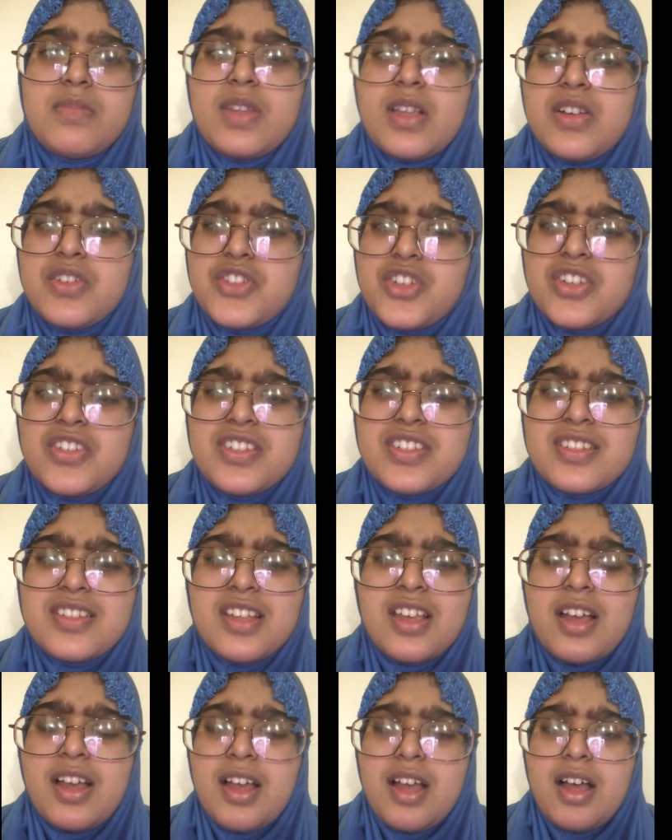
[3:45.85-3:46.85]
just
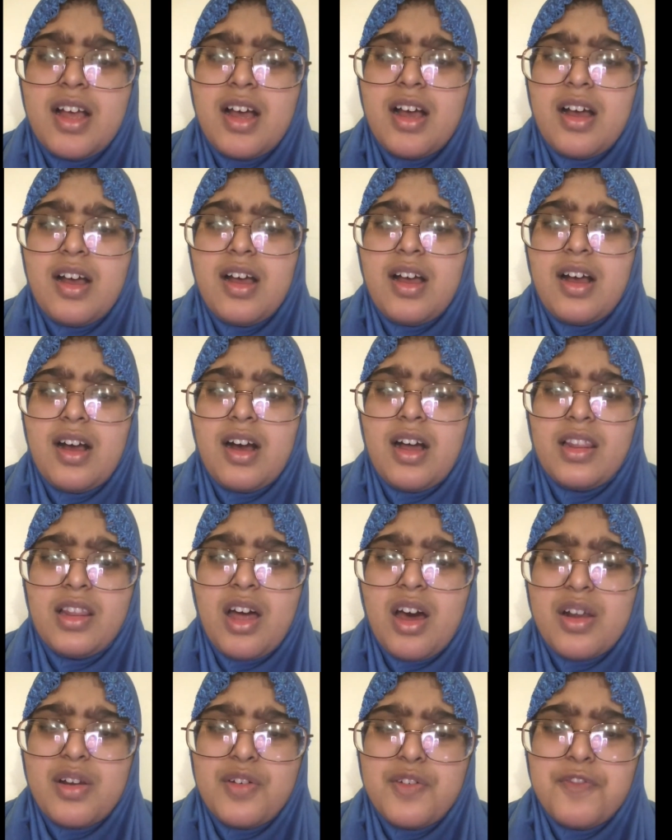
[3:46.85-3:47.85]
a
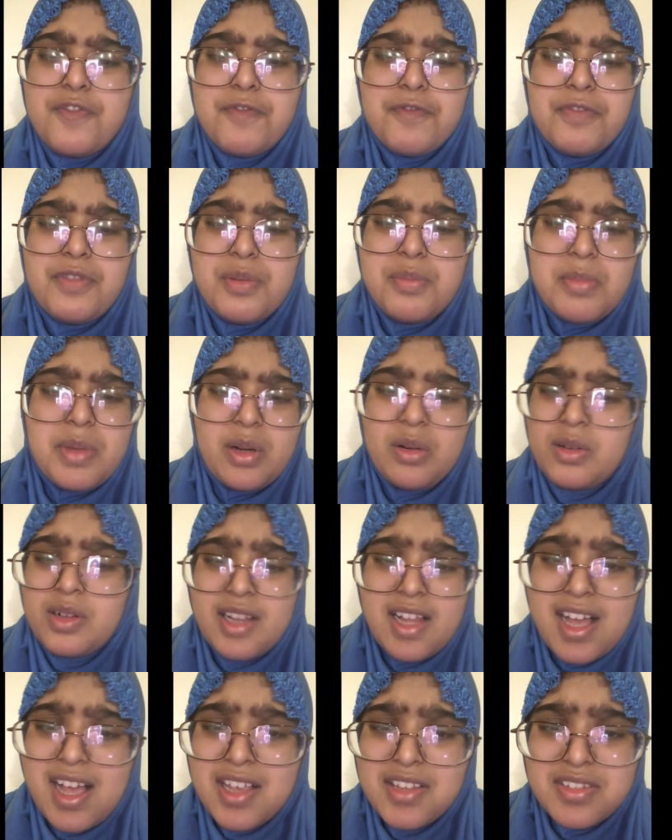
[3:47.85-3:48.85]
lot of the middle
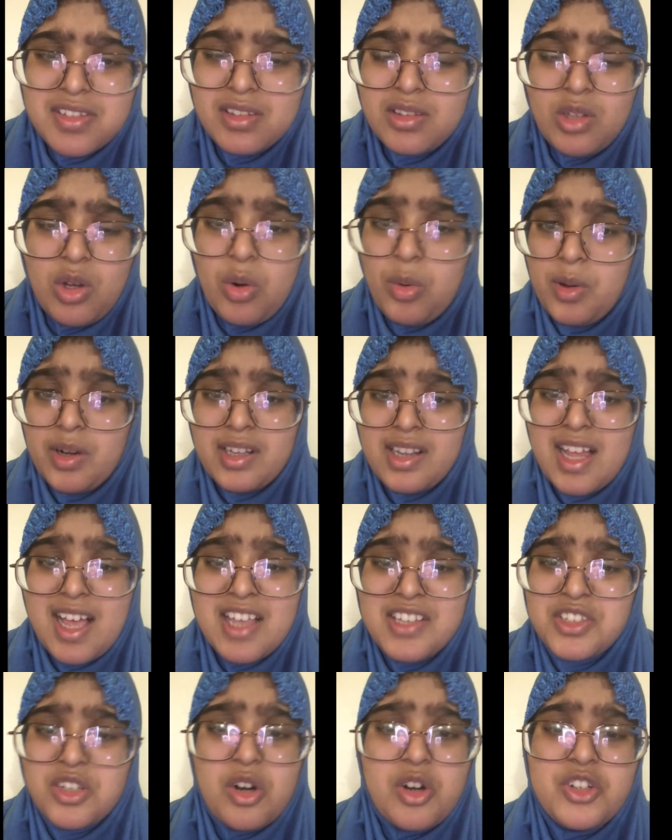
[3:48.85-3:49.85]
class and lower
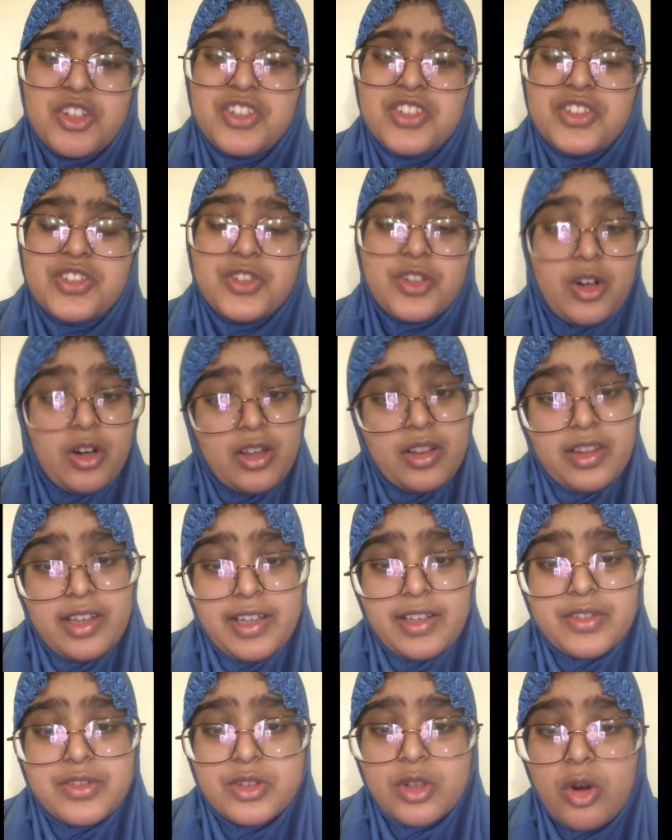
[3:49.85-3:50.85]
class are just struggling
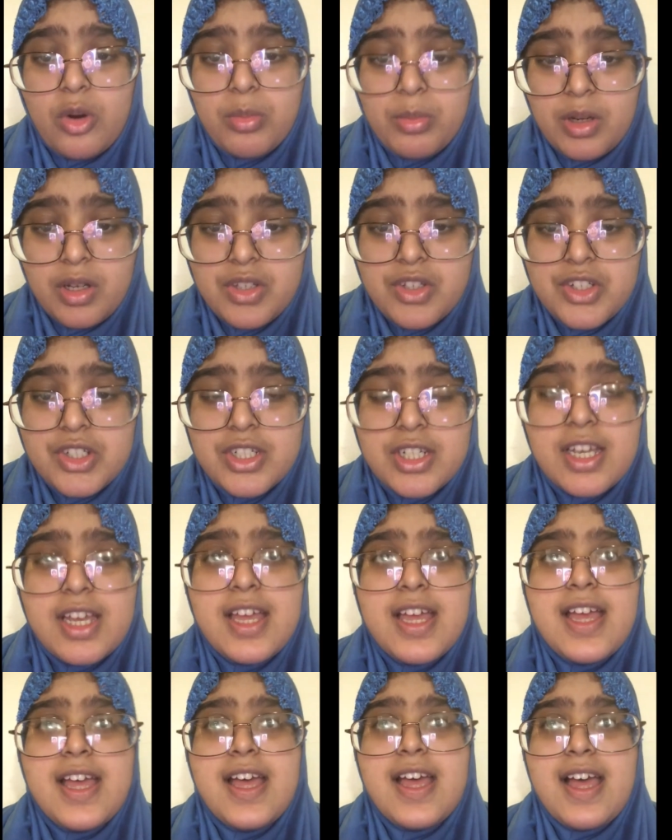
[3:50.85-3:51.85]
so much.
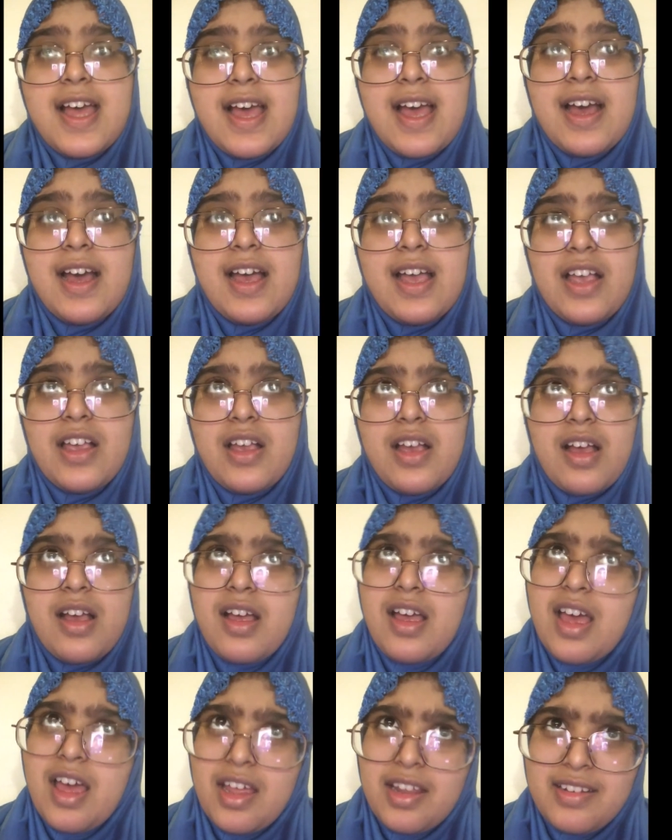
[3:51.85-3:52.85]

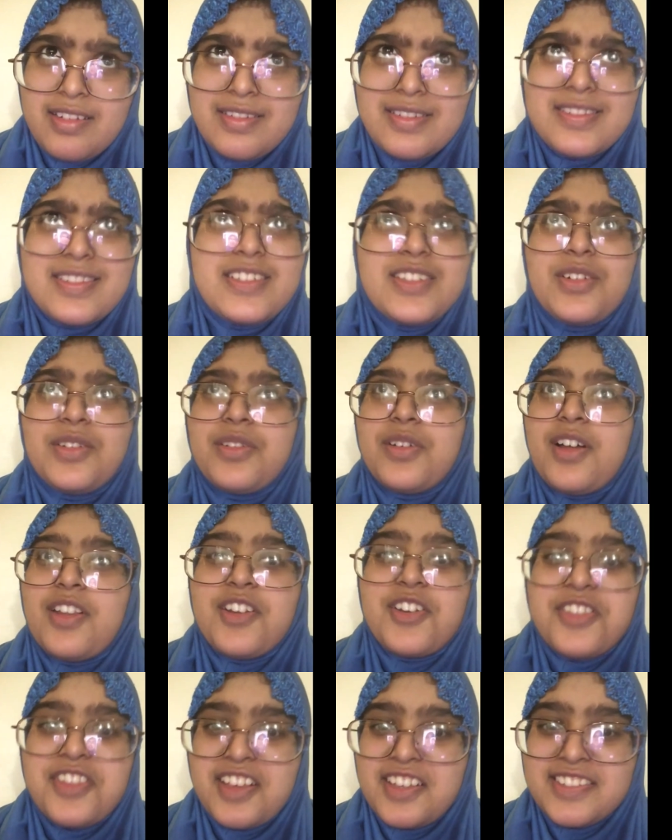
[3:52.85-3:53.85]
And other
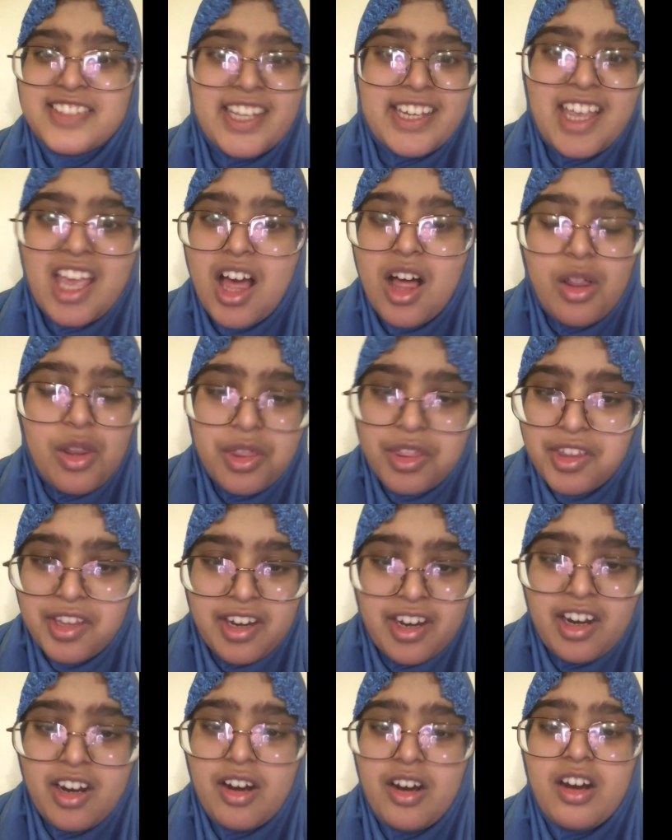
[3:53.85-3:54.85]
things like
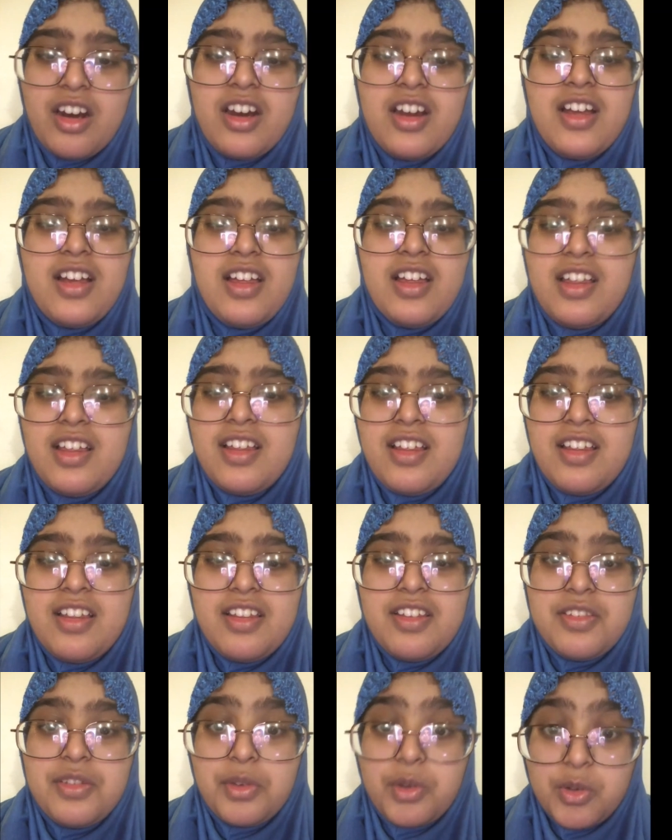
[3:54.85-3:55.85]
healthcare,
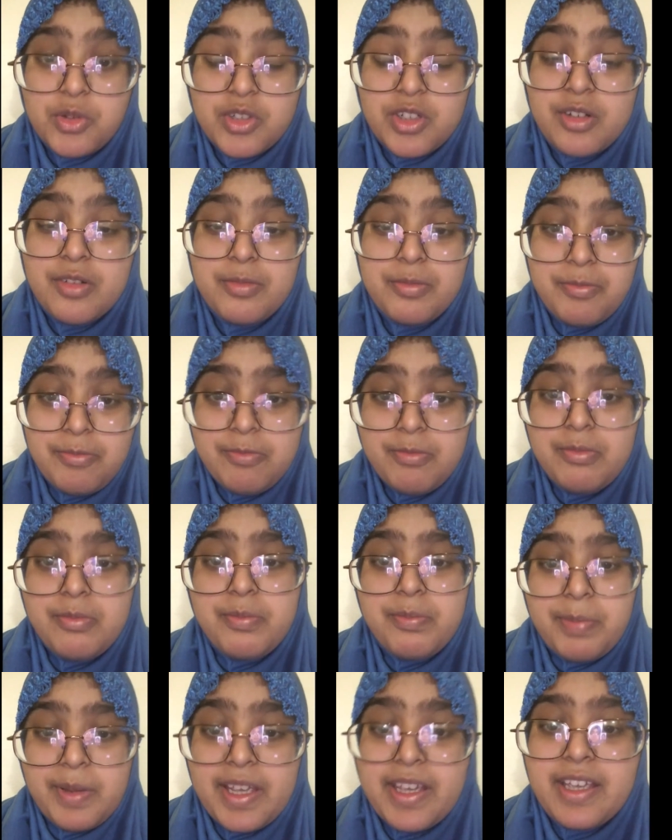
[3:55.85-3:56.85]
those are
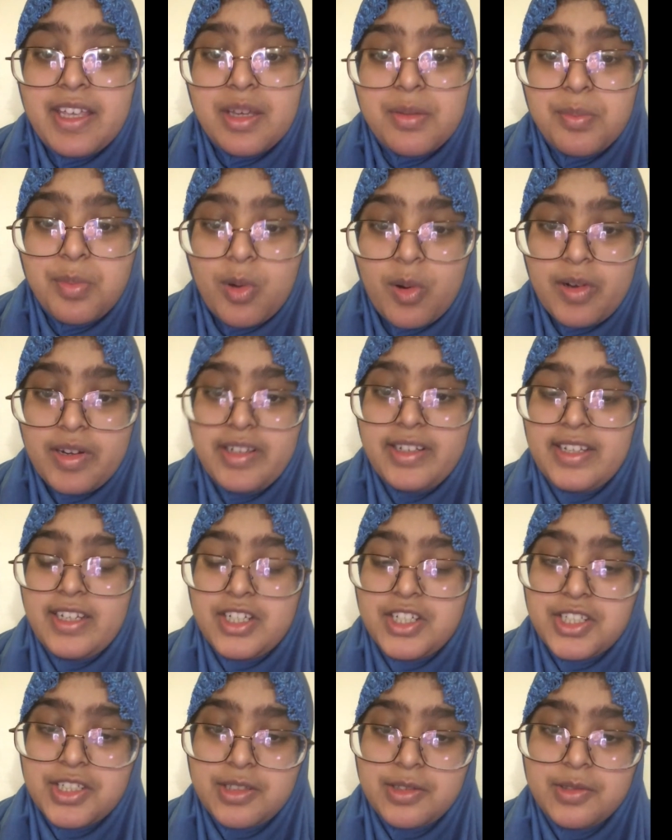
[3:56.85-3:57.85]
big important
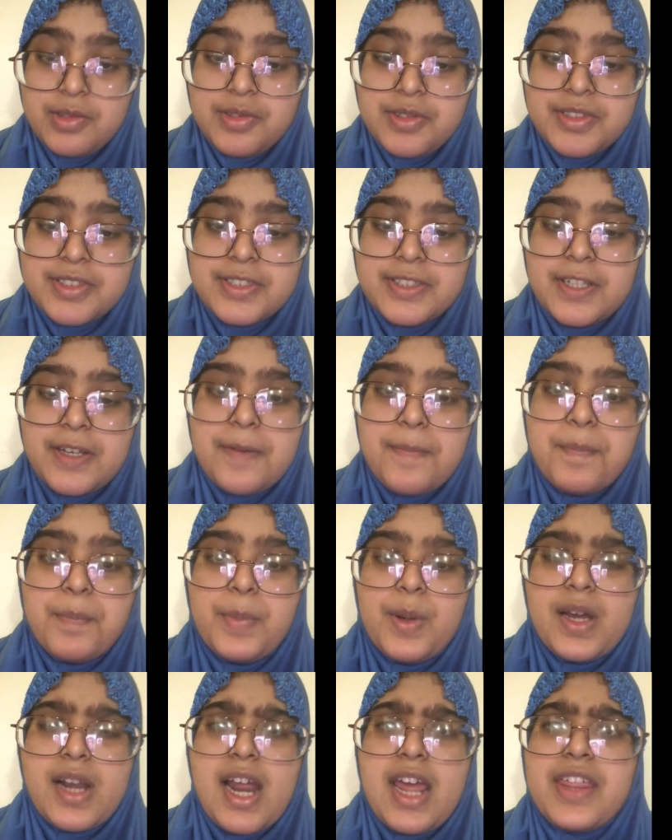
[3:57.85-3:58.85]
issues,
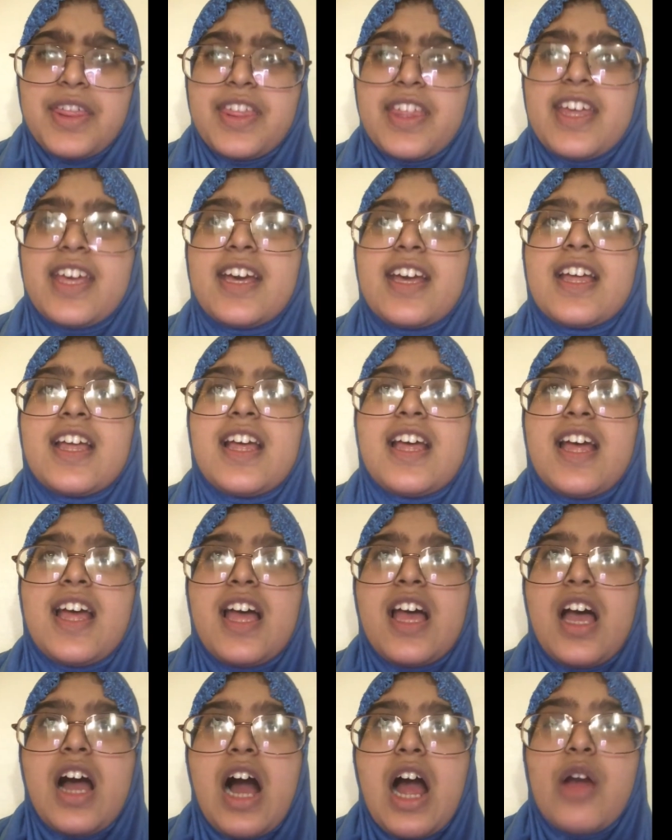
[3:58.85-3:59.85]
but I think
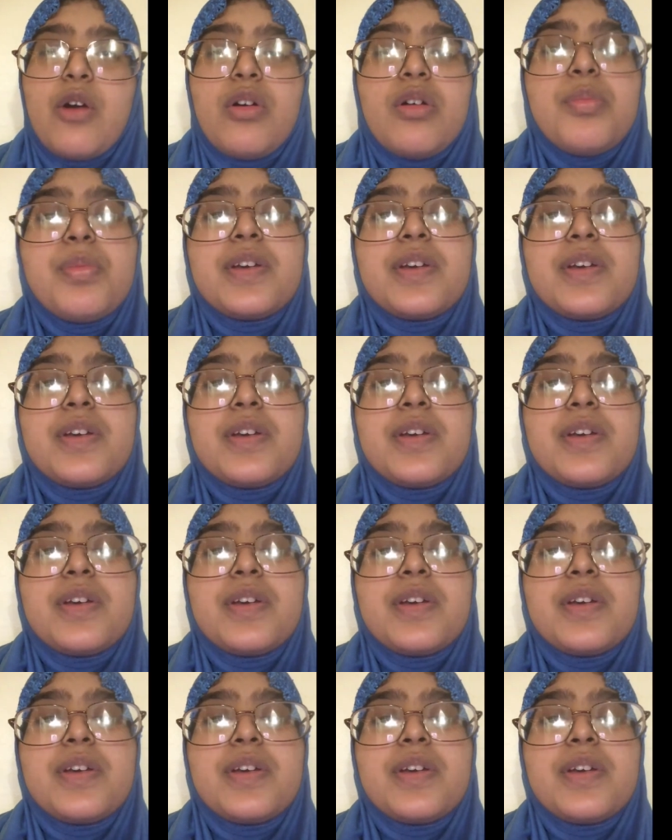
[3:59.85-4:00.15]
I will be